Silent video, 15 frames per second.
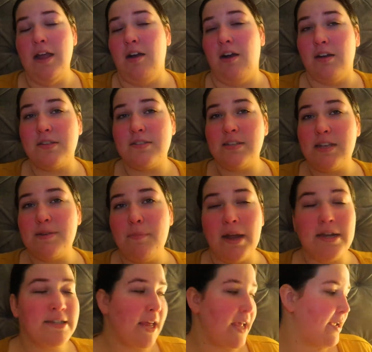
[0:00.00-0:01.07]
I honestly
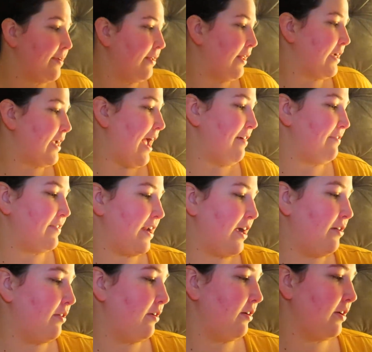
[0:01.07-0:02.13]
might take like half an
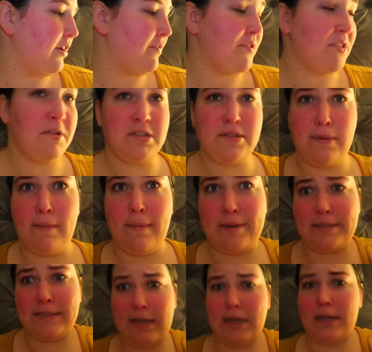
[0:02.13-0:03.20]
hour, even though it's my
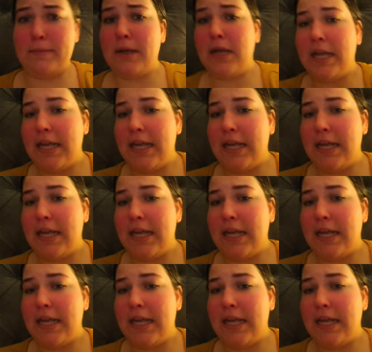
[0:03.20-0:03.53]
bedtime,